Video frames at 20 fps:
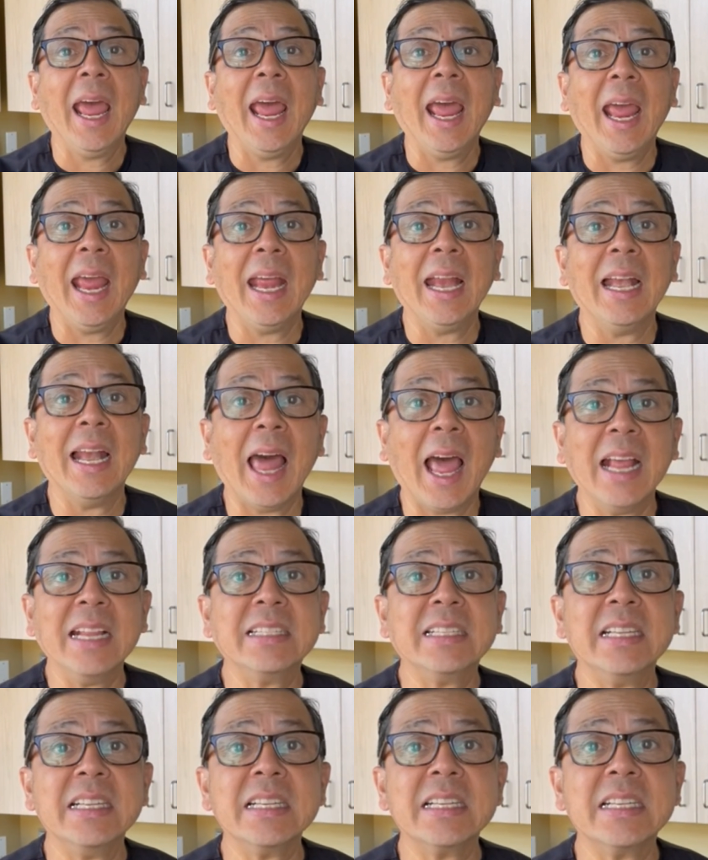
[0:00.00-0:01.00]
a
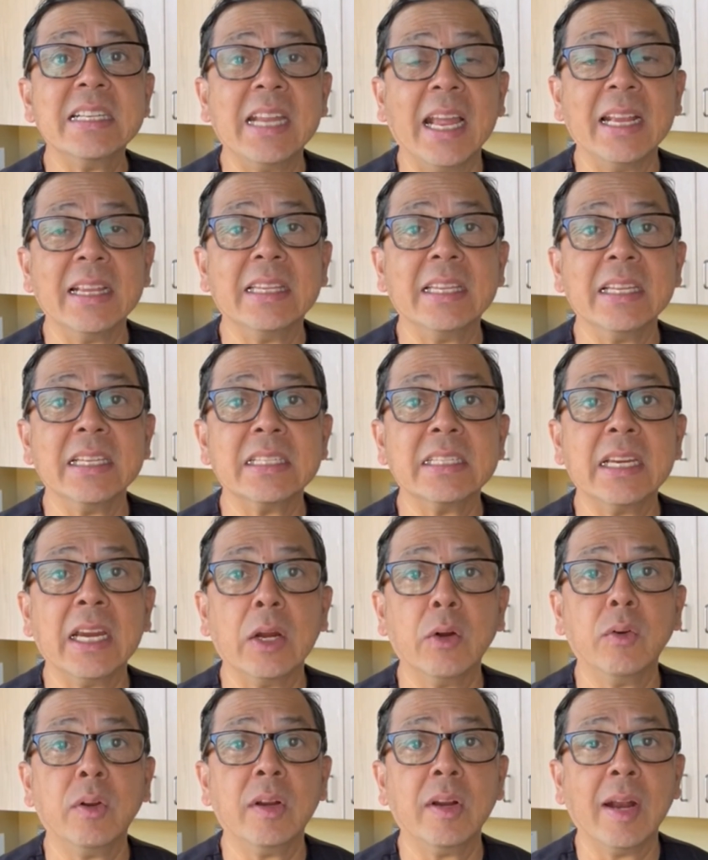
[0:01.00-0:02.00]
licensed dentist here
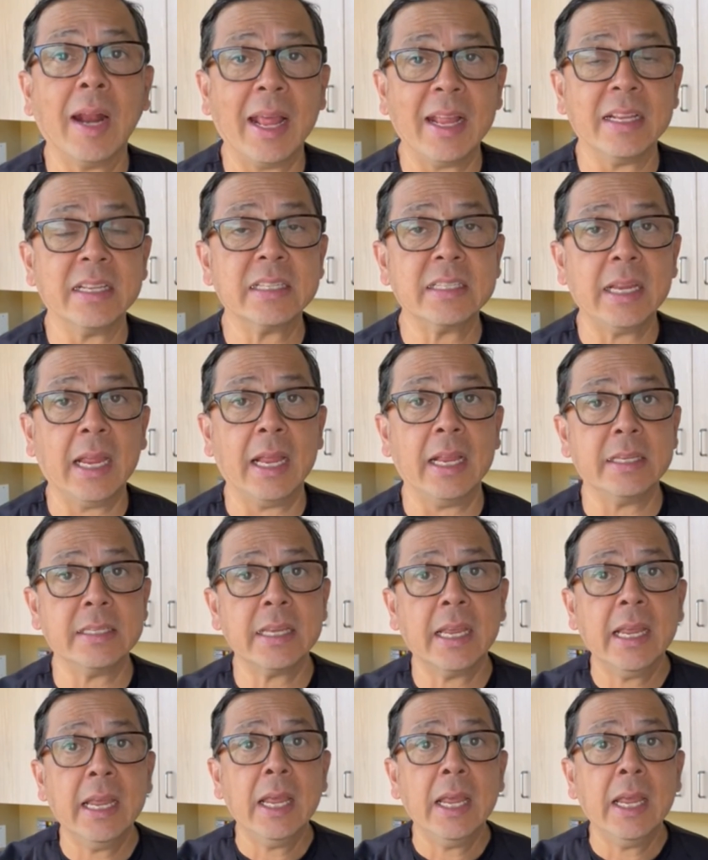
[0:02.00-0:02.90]
in the United States.